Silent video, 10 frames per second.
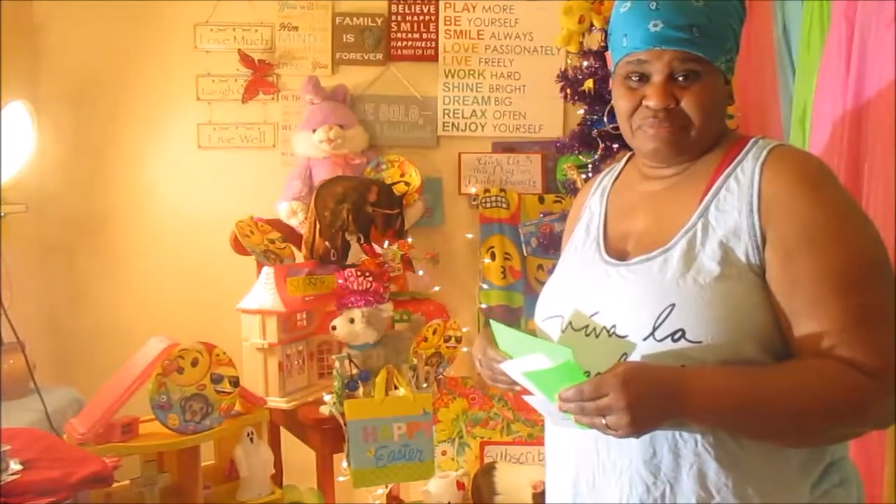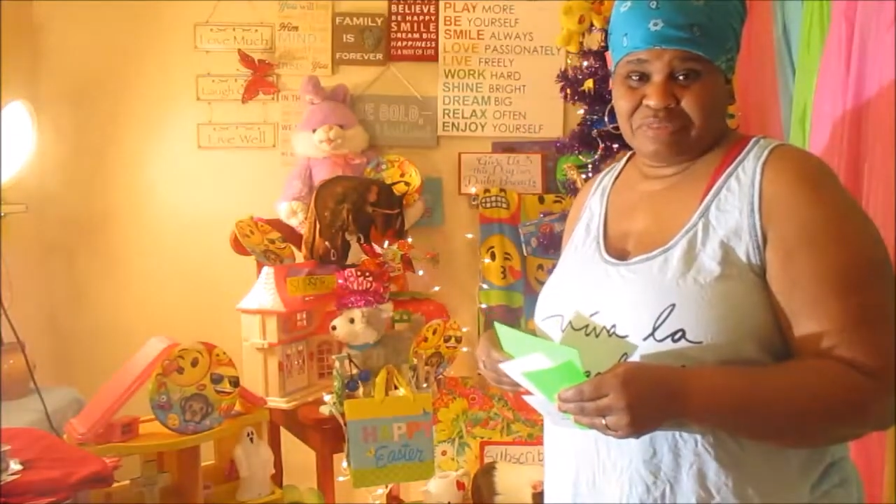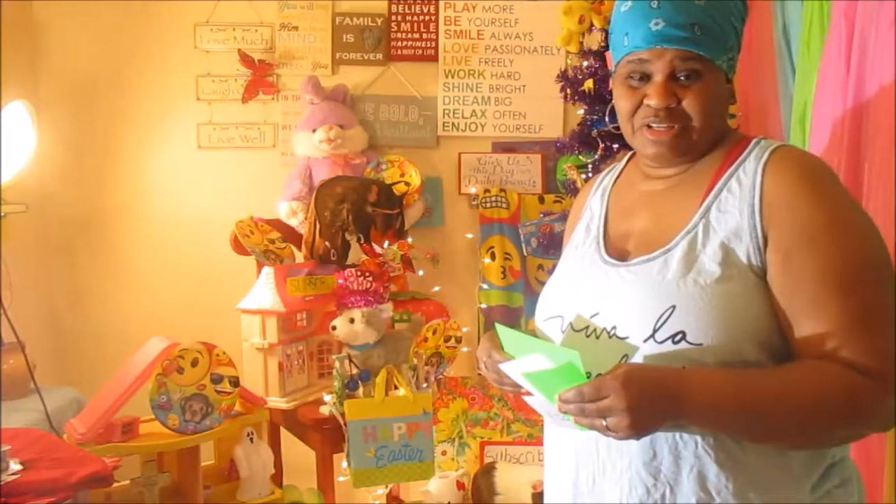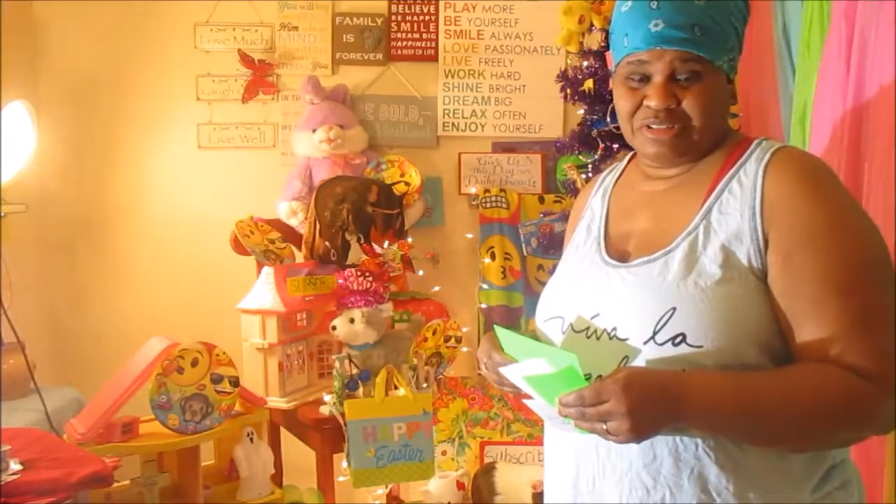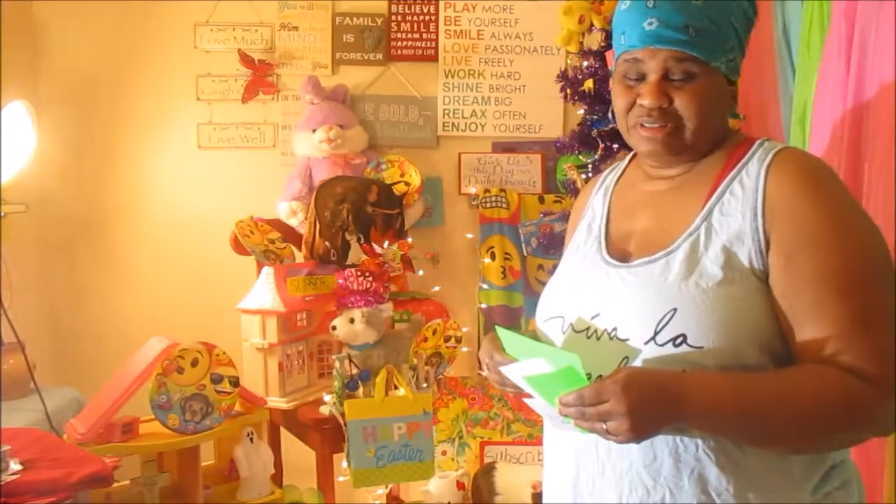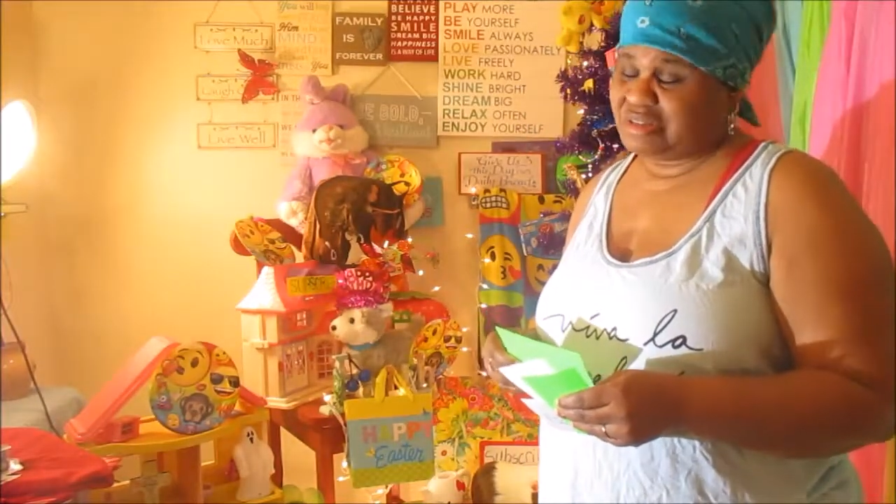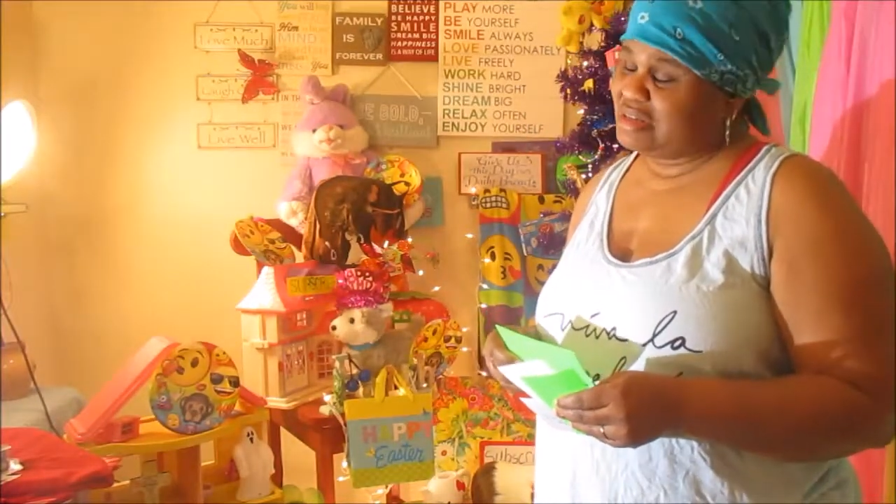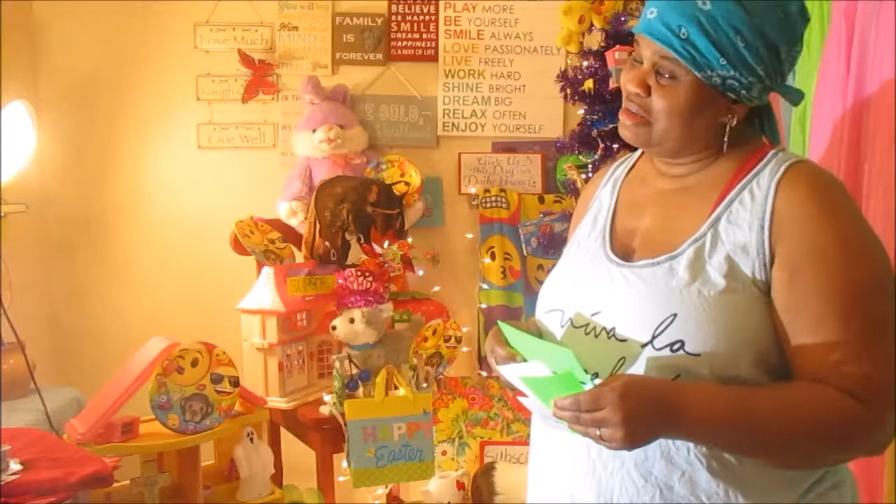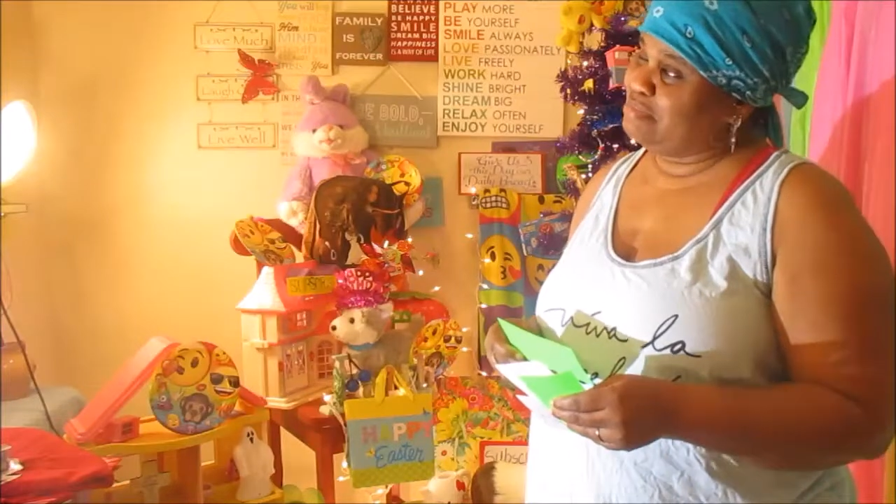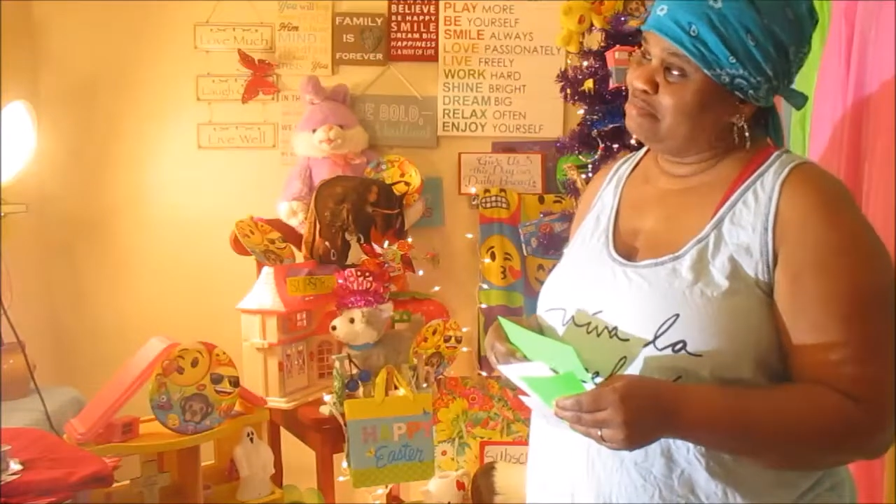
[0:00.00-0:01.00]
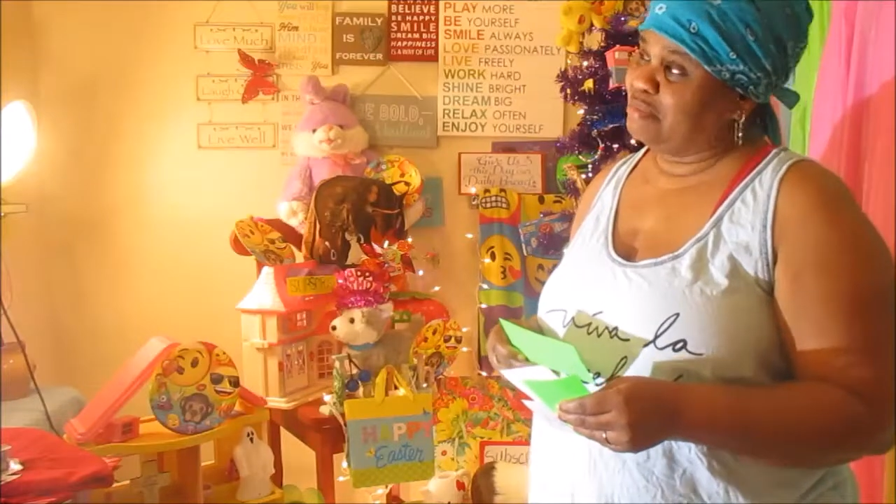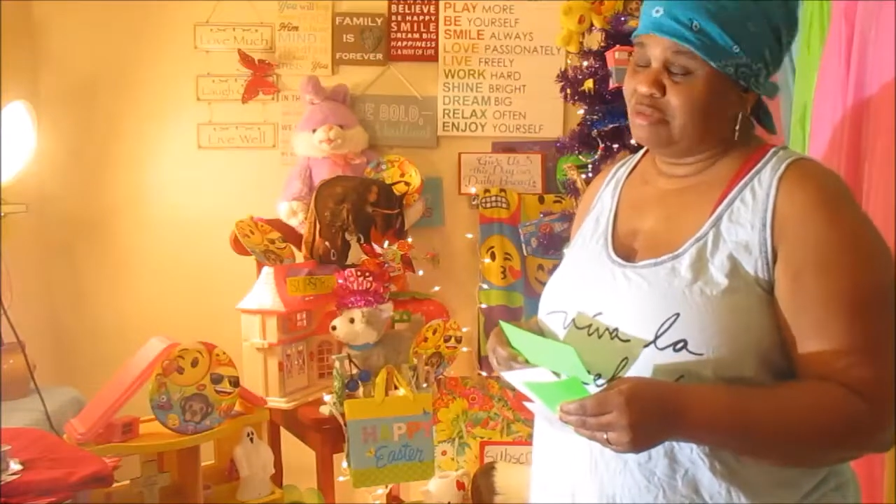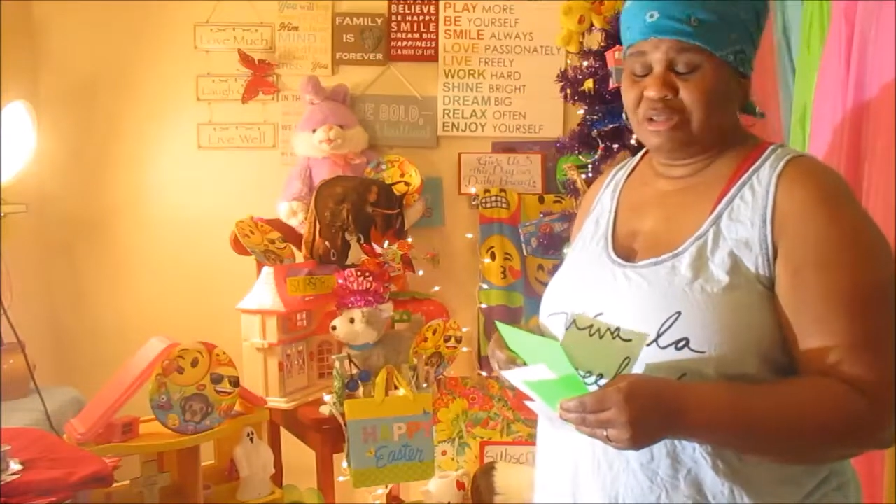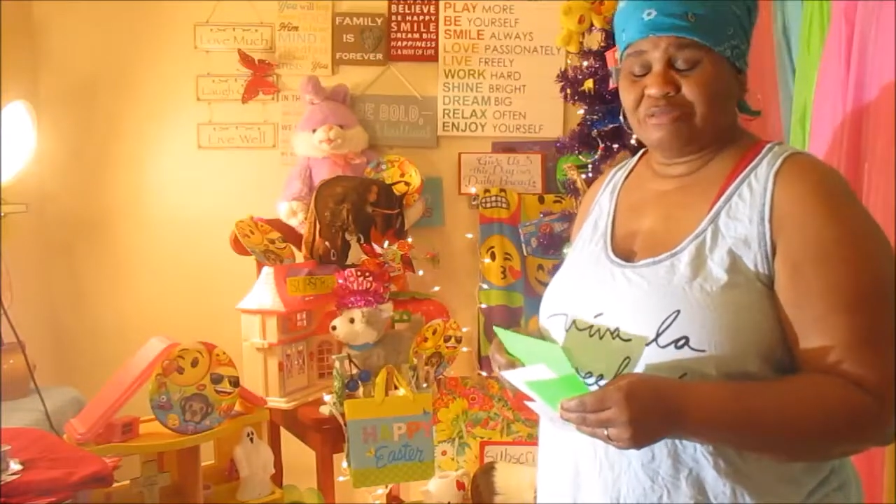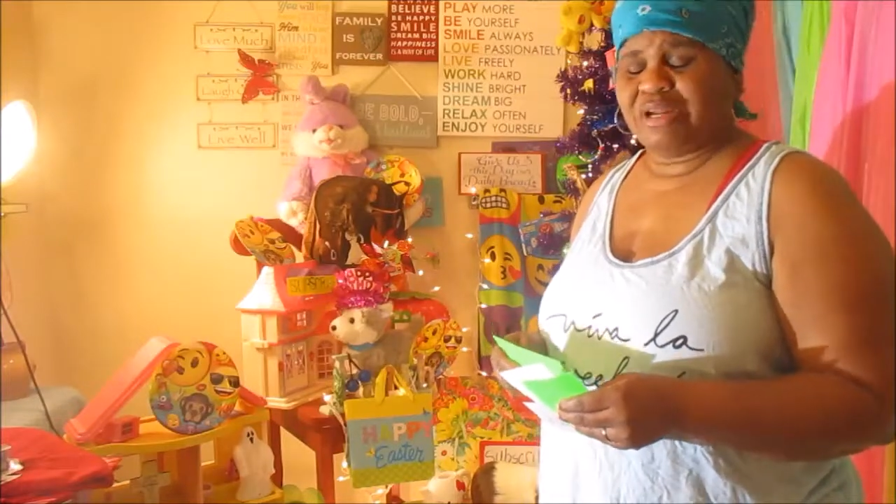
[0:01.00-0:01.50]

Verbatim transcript: Just look up, look